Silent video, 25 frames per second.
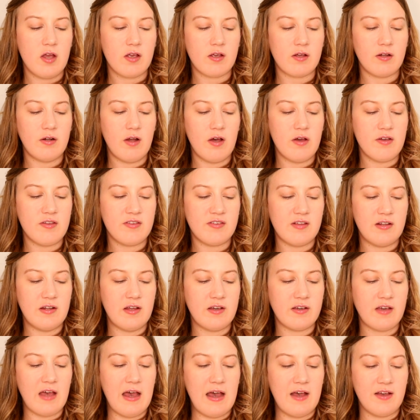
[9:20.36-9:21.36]

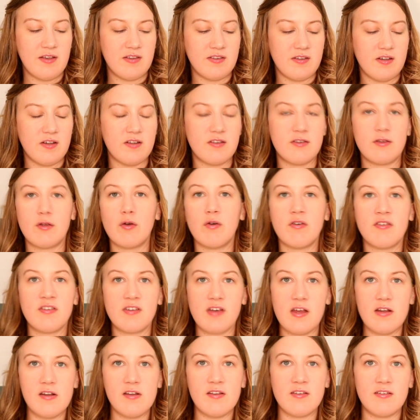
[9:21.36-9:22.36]
glycolic acid. So your
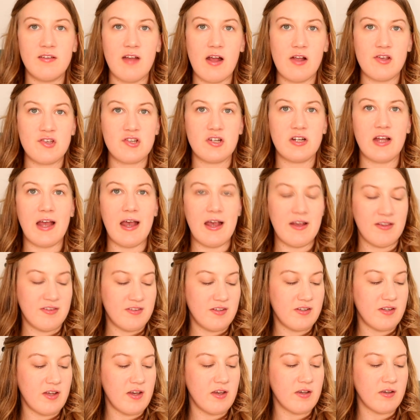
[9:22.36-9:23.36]
skin is naturally
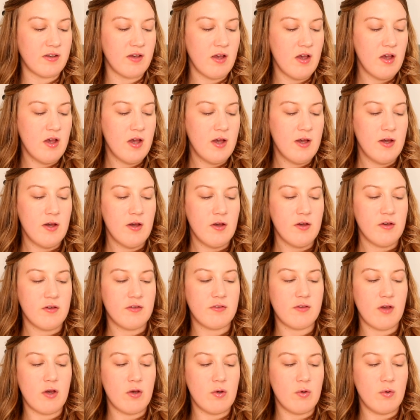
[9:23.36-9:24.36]
acidic.
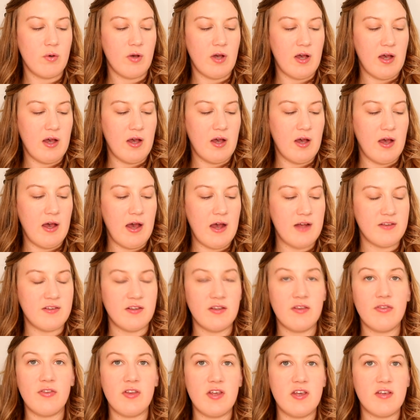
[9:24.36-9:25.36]
So
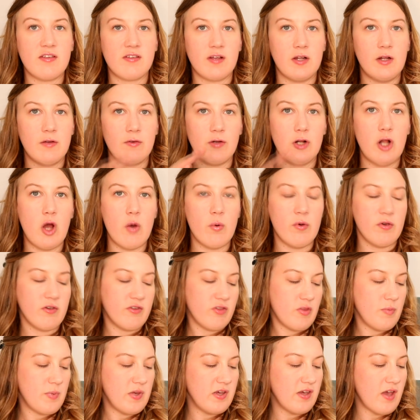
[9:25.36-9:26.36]
adding these kind of lowers
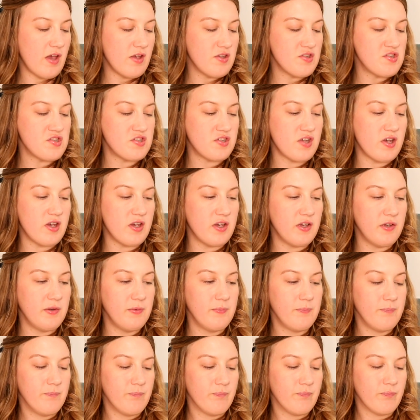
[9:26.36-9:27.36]
the pH
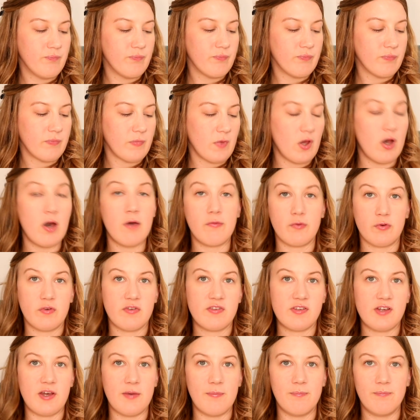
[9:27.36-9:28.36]
of your
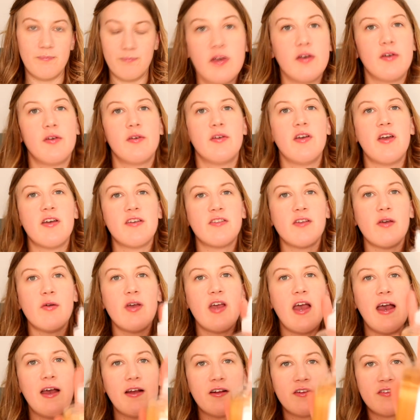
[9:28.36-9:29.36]
skin. Yeah, so it
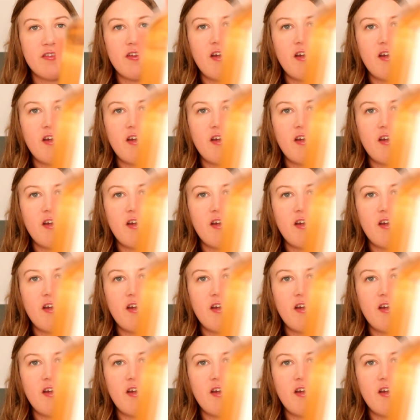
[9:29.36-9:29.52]
acts